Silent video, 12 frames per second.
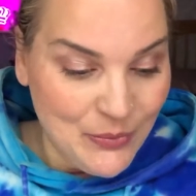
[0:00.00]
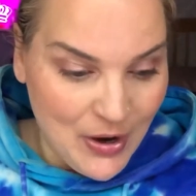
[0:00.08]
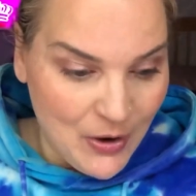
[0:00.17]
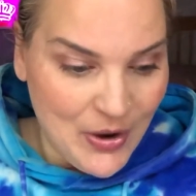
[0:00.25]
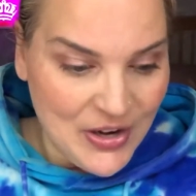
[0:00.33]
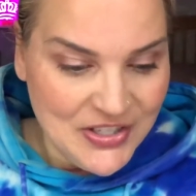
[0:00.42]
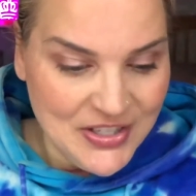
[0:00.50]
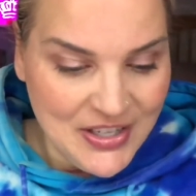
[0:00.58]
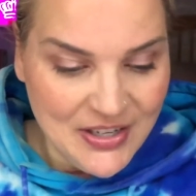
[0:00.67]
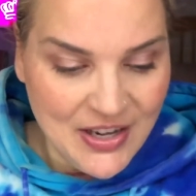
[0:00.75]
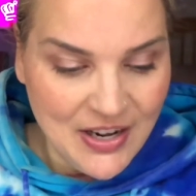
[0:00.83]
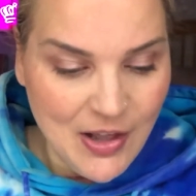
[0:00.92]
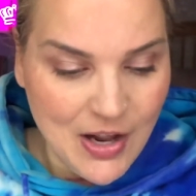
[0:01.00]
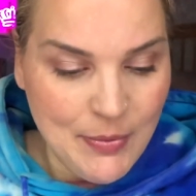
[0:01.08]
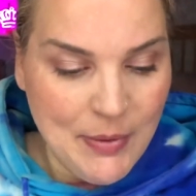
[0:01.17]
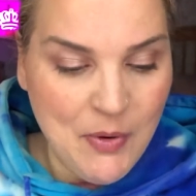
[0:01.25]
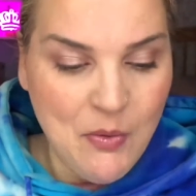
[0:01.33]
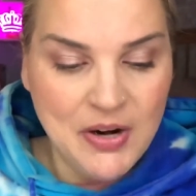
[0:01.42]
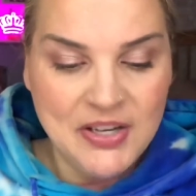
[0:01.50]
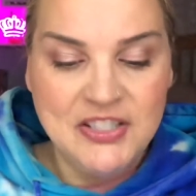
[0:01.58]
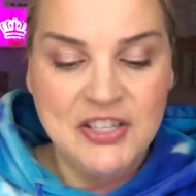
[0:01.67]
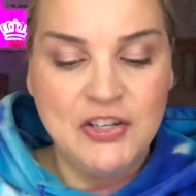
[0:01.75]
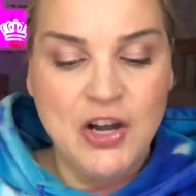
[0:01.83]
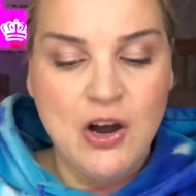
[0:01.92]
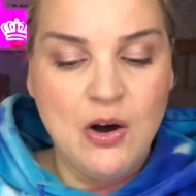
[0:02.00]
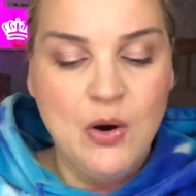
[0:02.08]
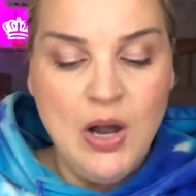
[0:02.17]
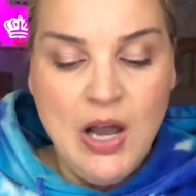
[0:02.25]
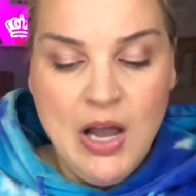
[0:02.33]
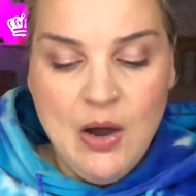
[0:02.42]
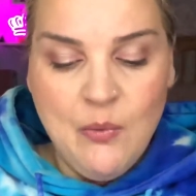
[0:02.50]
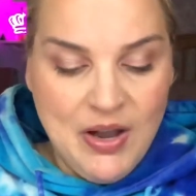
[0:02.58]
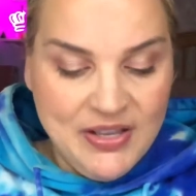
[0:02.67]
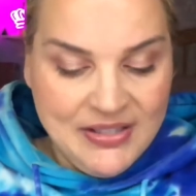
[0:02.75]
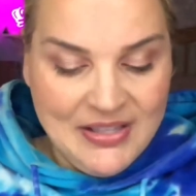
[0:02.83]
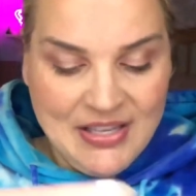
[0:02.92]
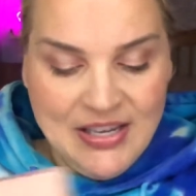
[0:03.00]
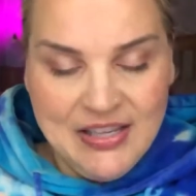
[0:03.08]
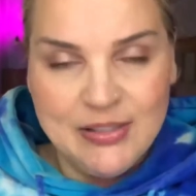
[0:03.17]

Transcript: a question that a lot of people wanted to know, was the